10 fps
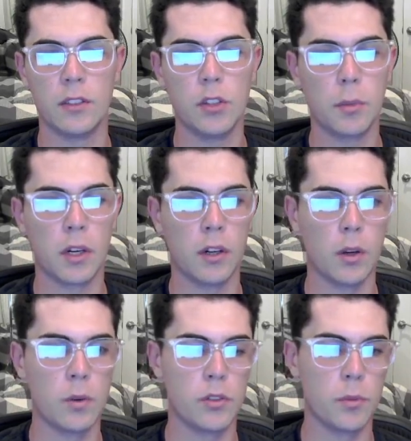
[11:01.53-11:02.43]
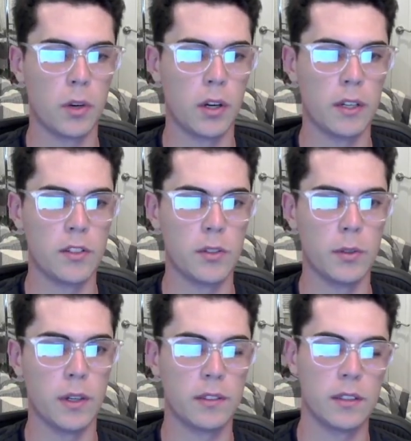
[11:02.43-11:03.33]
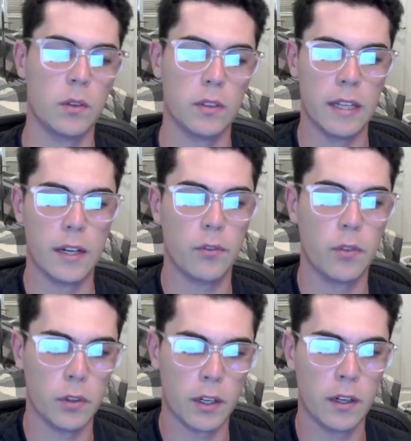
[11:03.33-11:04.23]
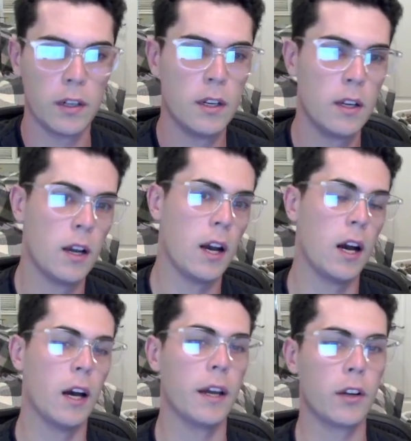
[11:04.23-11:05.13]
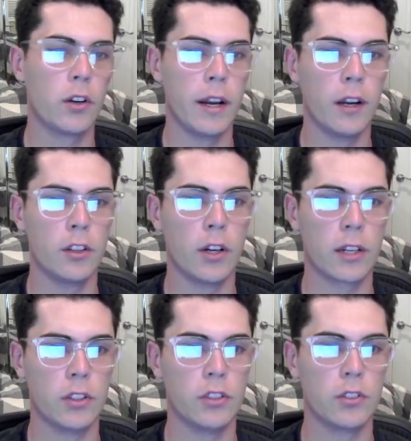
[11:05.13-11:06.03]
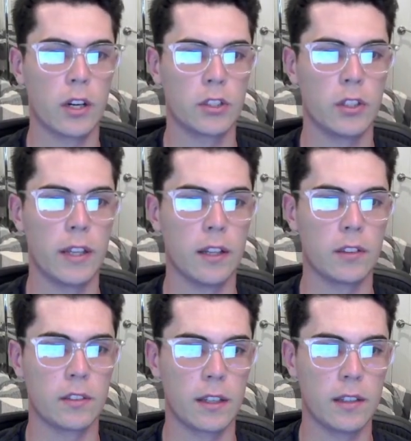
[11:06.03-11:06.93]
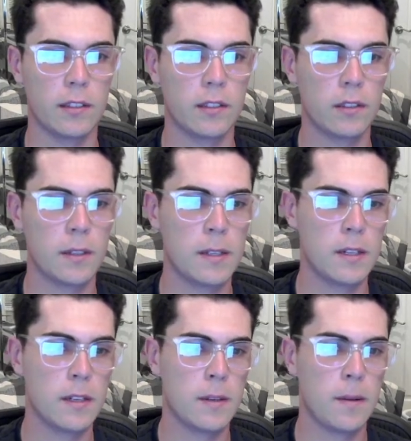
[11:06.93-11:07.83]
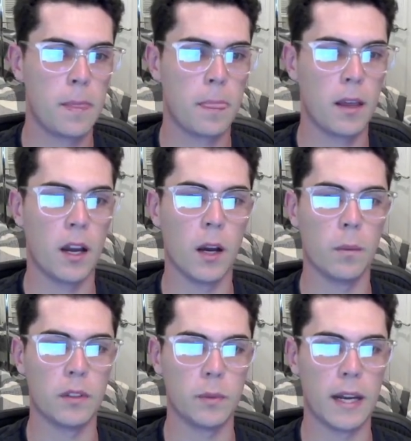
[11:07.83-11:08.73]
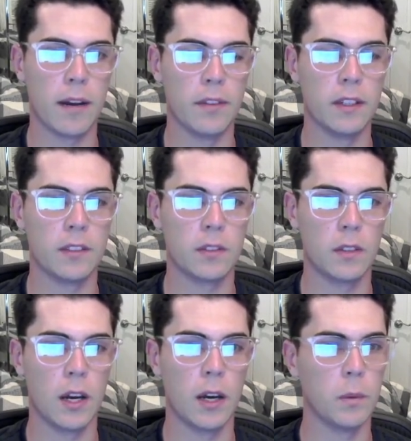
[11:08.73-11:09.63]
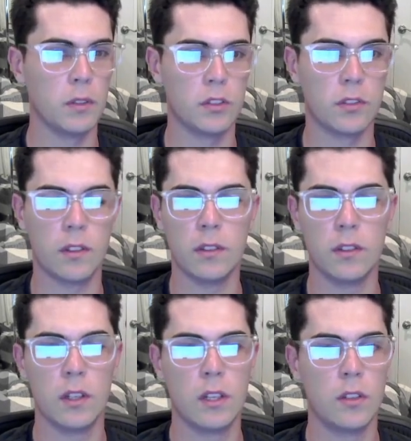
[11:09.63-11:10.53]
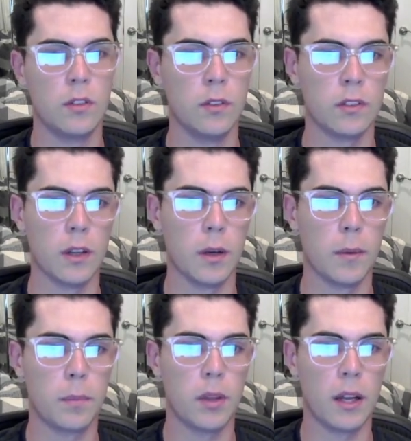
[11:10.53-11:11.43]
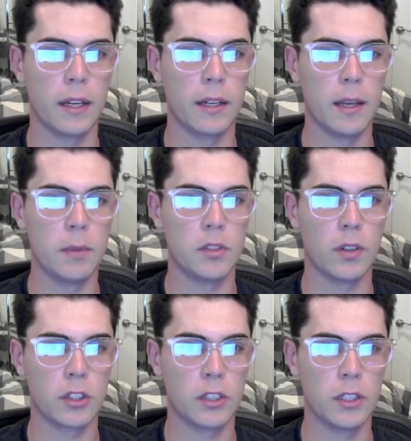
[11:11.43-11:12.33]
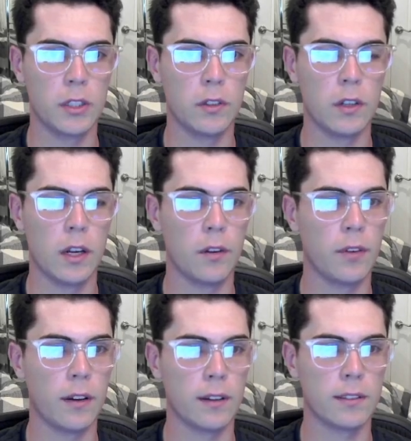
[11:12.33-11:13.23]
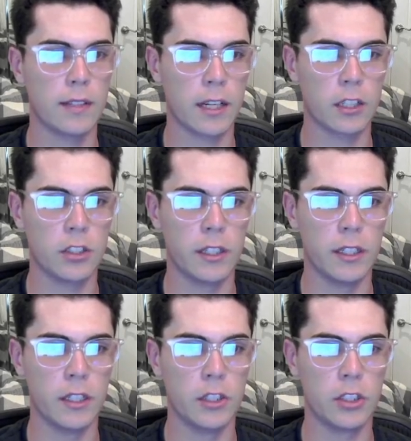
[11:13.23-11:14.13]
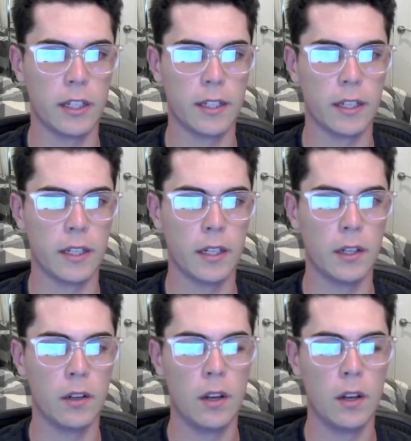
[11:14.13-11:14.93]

tumor or no tumor into a single data folder and create a directory structure that looks like this. Once we have this, we'll just use a plotting image function found on Stack Exchange, and then